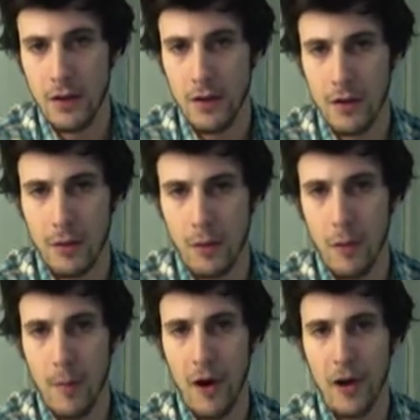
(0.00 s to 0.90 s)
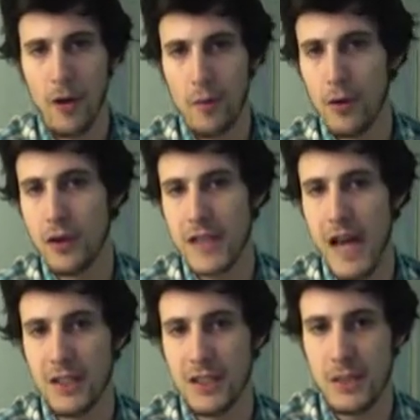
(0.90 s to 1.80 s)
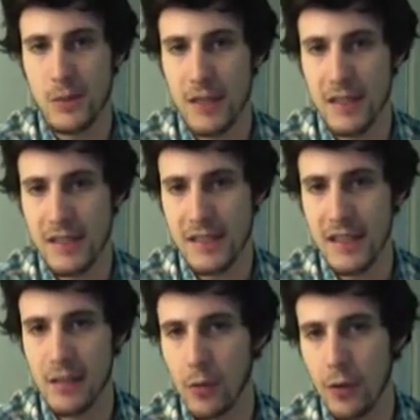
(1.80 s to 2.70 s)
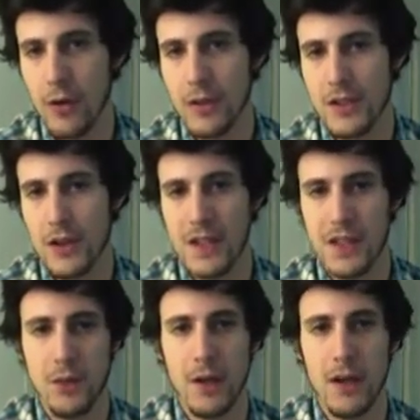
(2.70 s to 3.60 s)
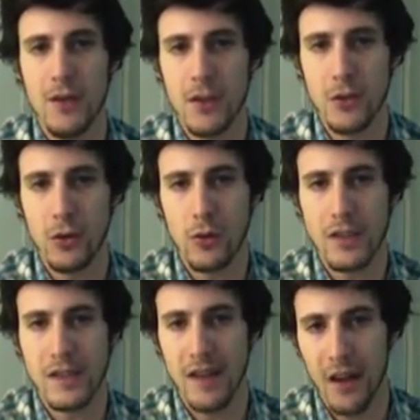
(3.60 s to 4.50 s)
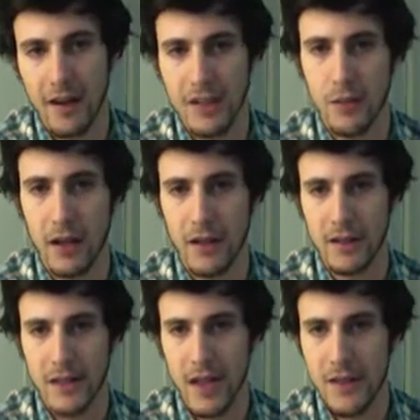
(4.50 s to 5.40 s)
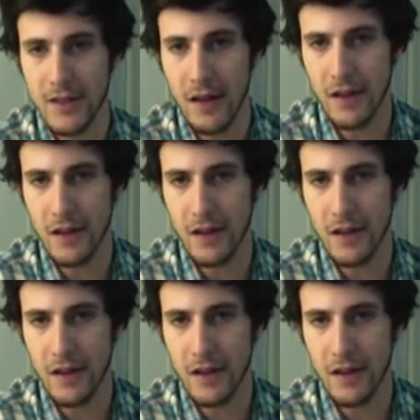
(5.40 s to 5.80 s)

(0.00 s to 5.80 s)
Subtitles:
Through Roberto and Bruno's actions, we can see that Bruno has turned into an individual who is stuck in his reckless lifestyle,